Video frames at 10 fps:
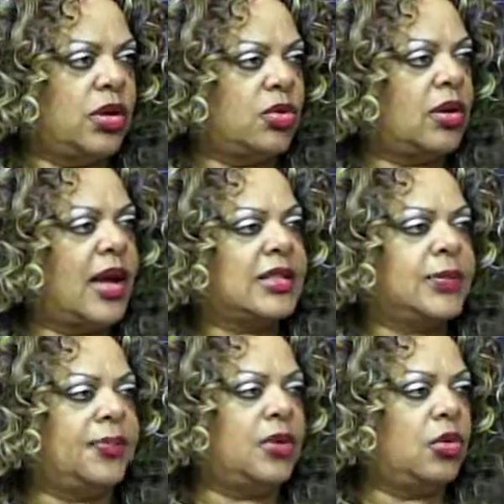You're an
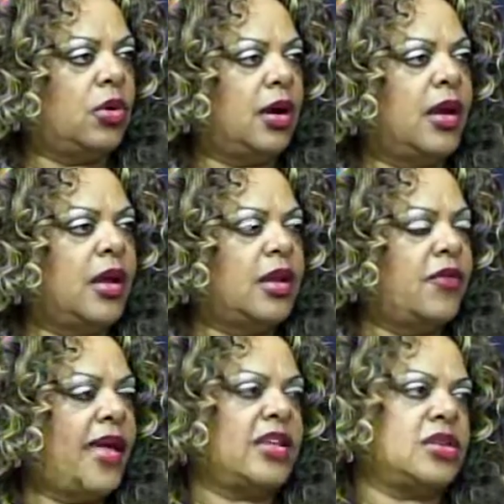entrepreneur. You've
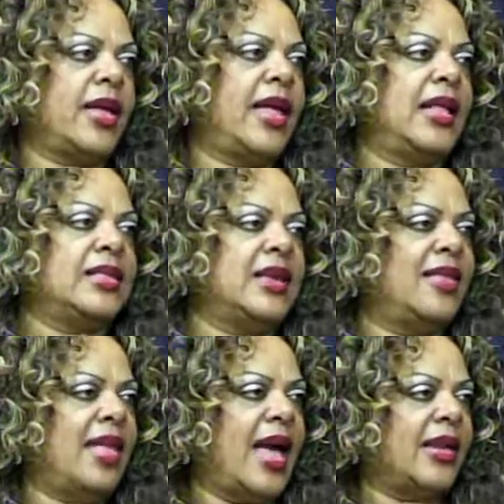had your hands in
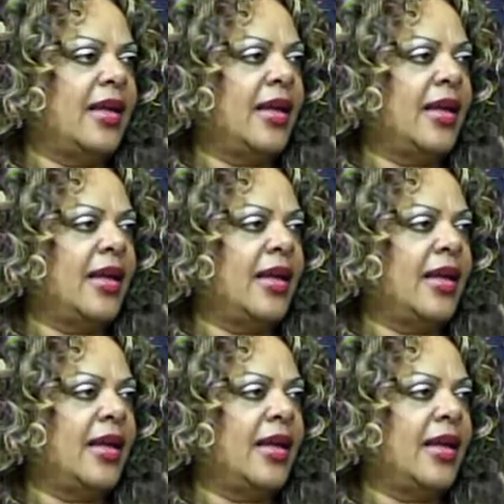that.